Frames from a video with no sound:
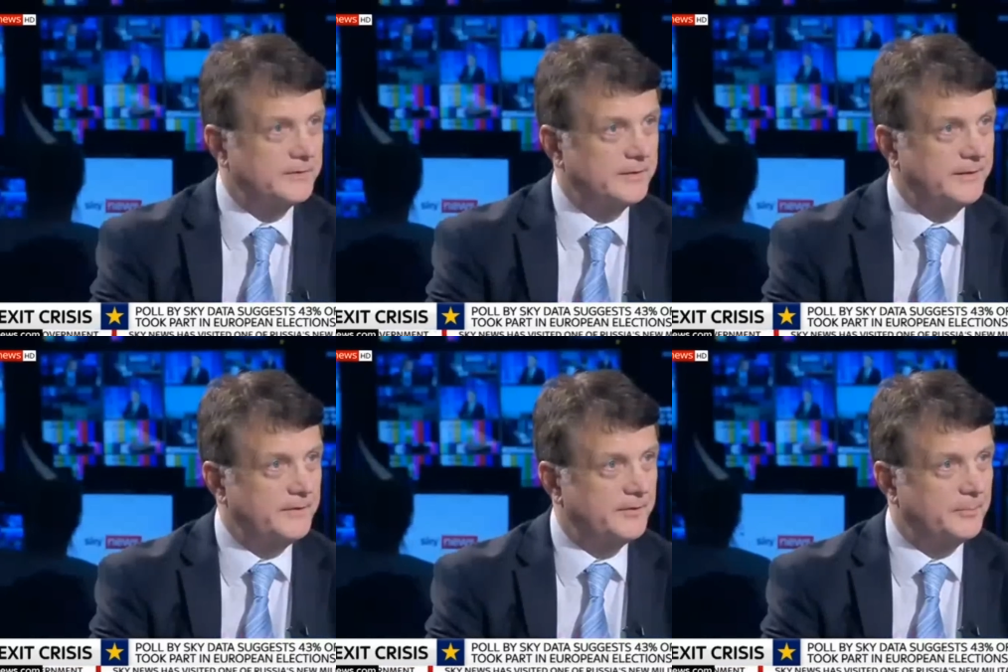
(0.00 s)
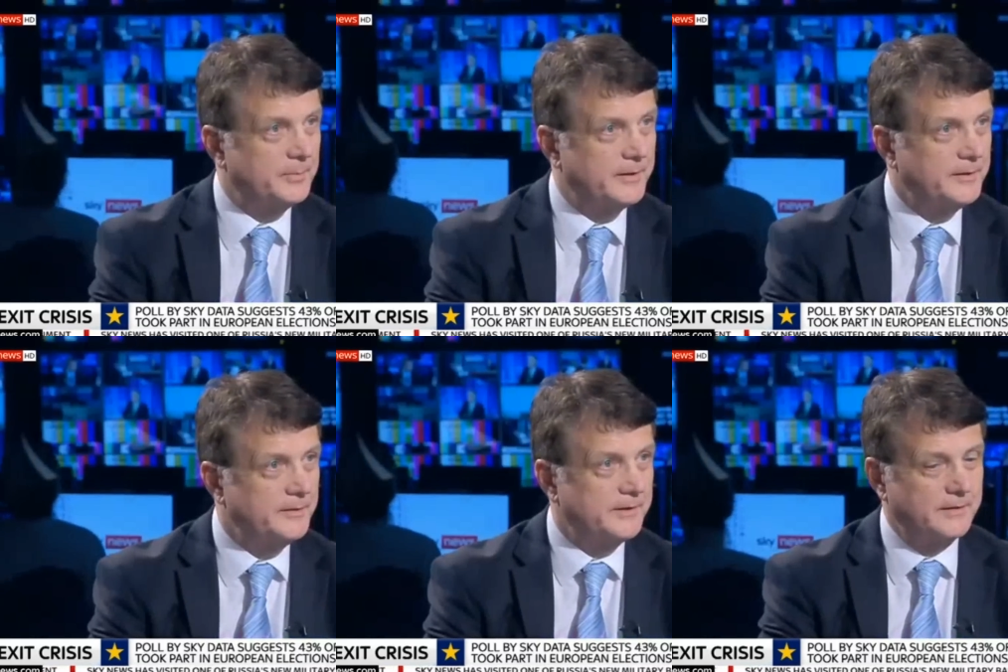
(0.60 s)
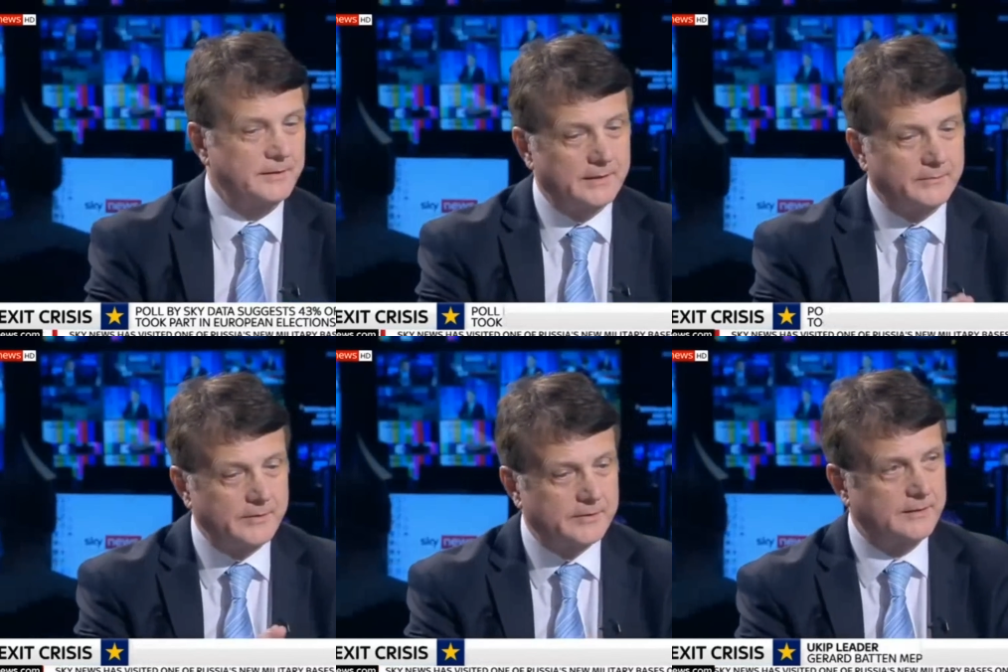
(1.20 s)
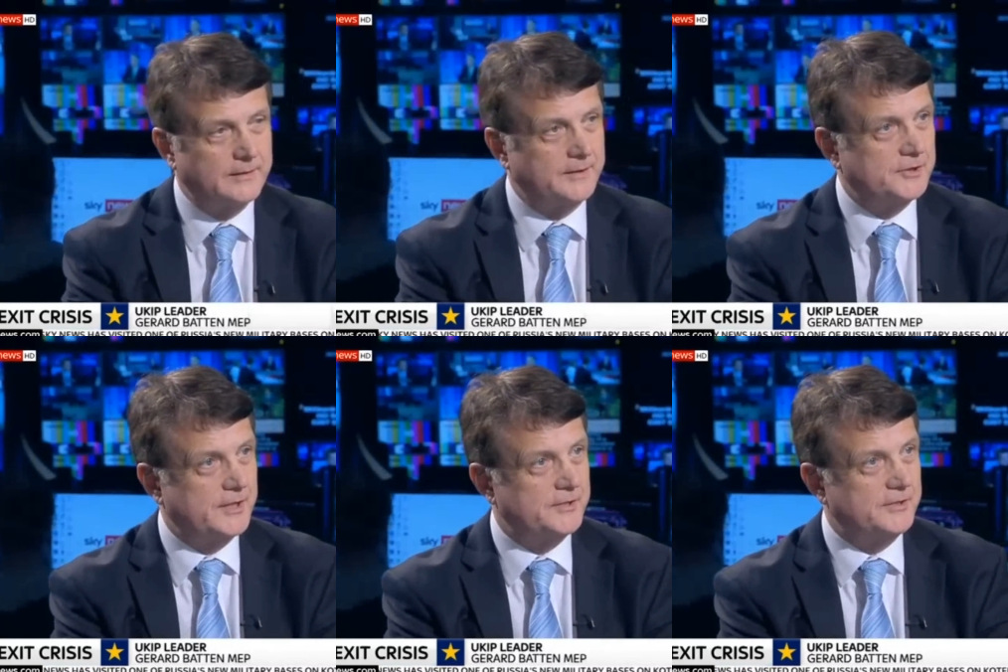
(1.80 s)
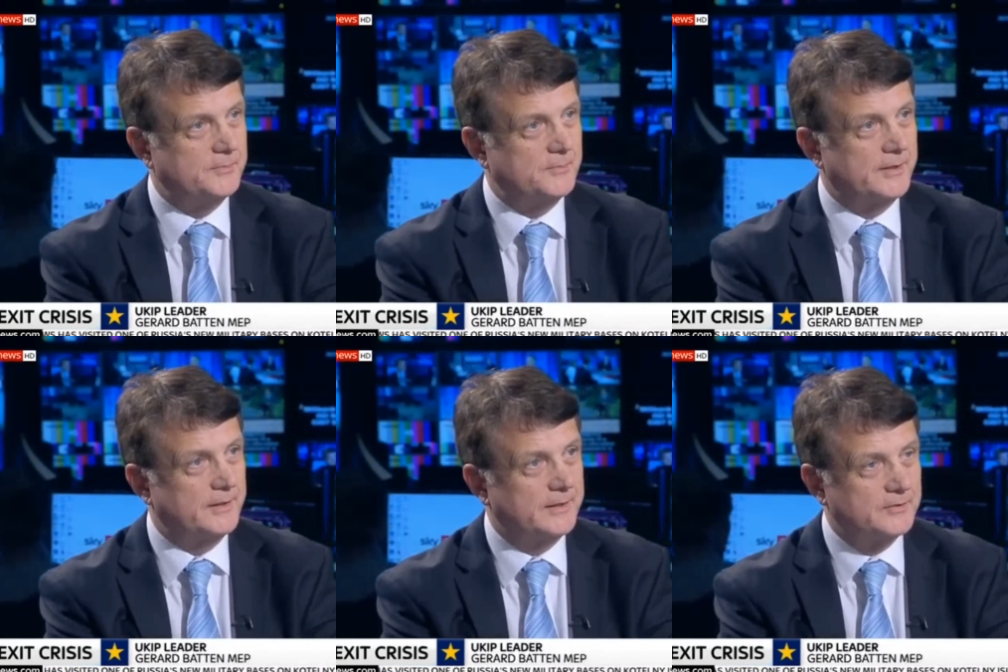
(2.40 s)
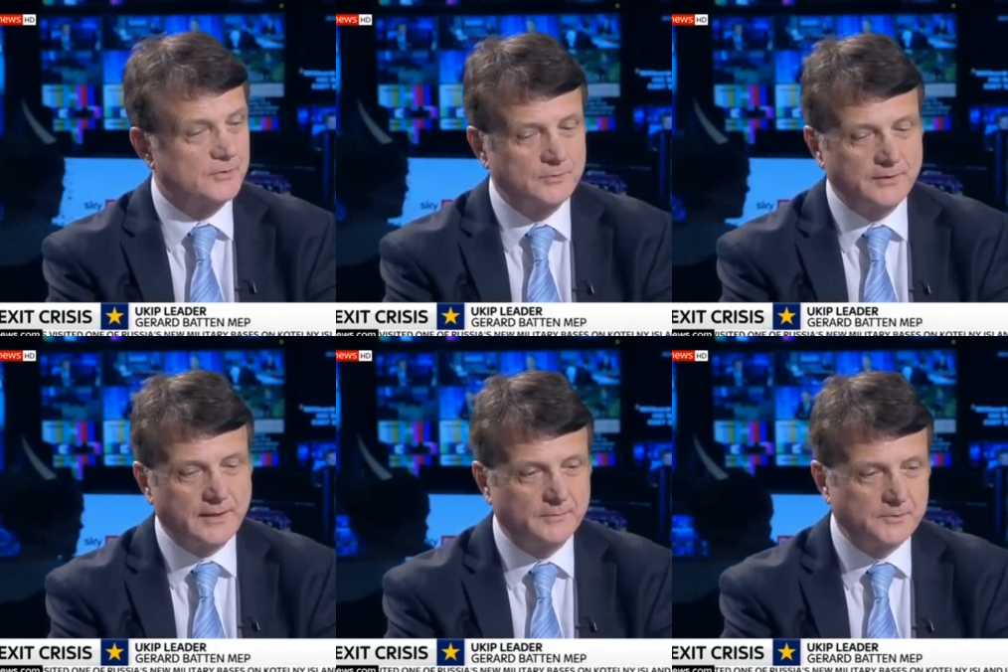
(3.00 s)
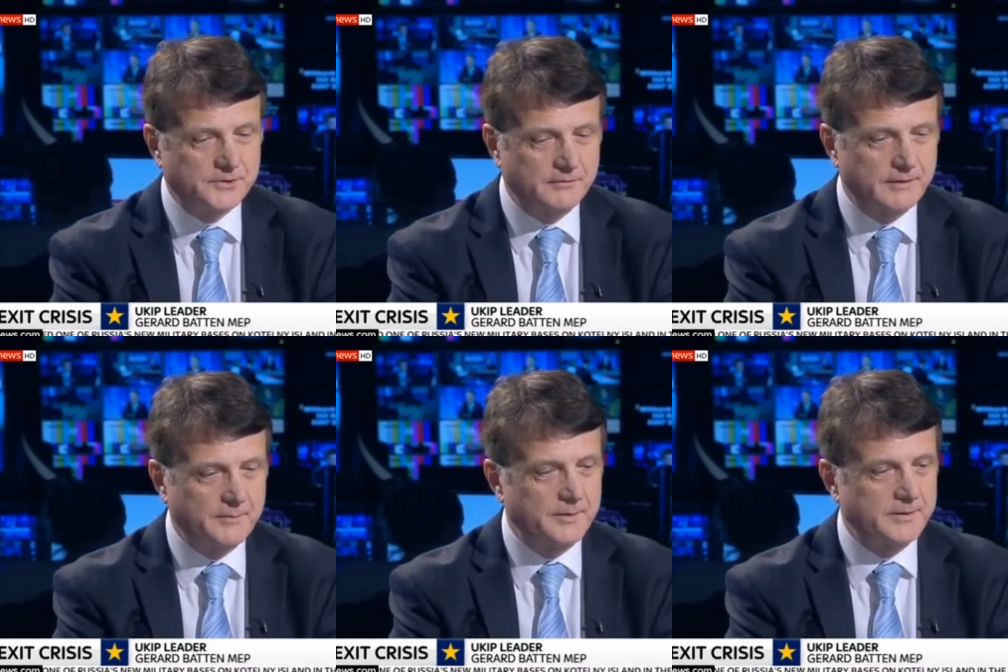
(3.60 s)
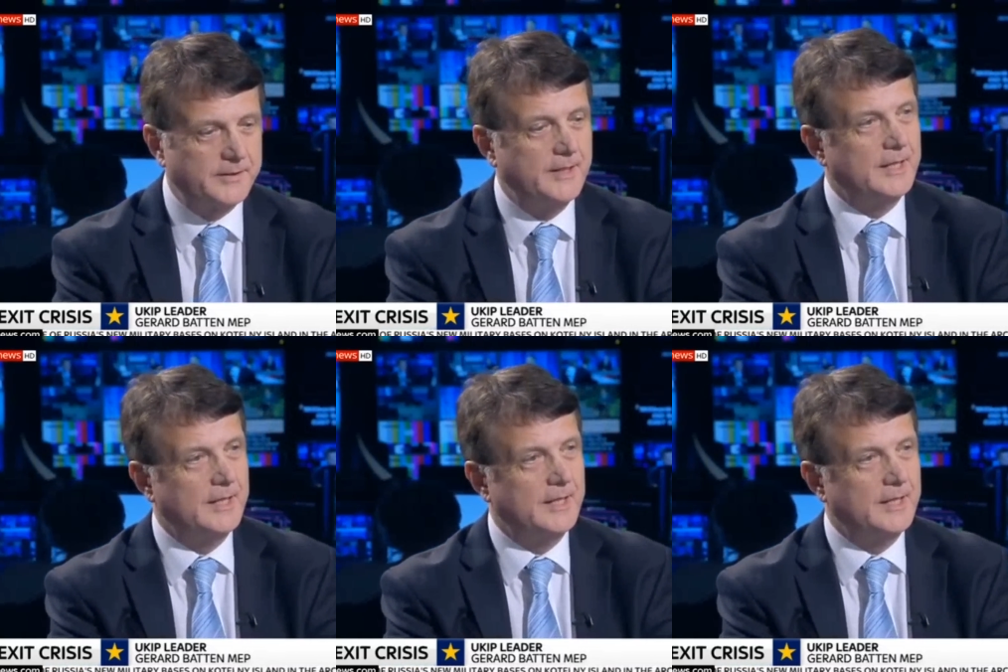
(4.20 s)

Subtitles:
to leave the European Union, and now he's suddenly changed his mind and let us all down, which is a great pity.